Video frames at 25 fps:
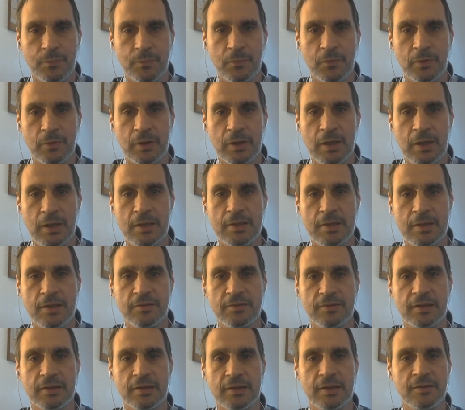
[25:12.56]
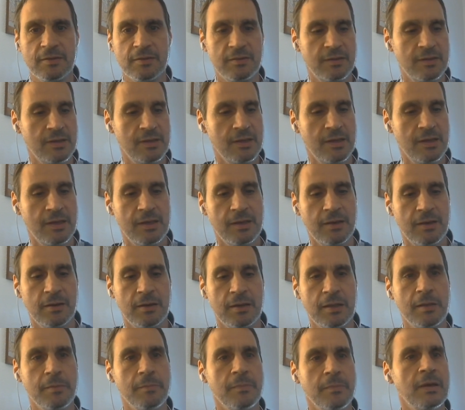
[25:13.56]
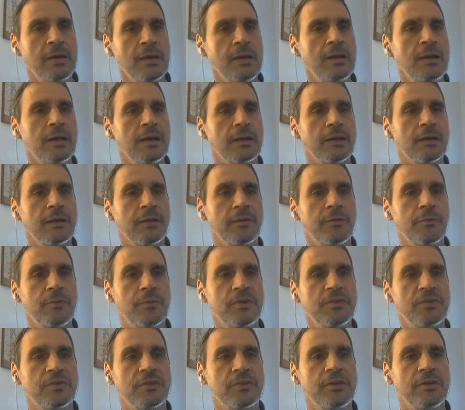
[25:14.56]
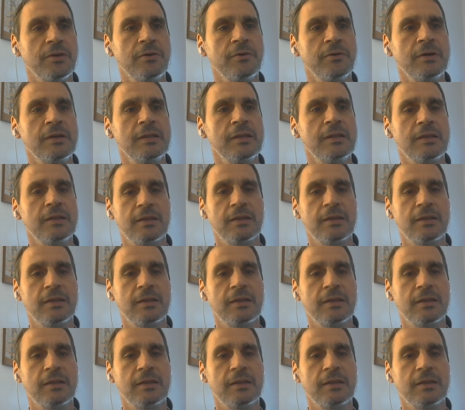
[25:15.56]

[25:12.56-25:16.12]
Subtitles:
Okay, yes, I can see here an email. I can rescue it.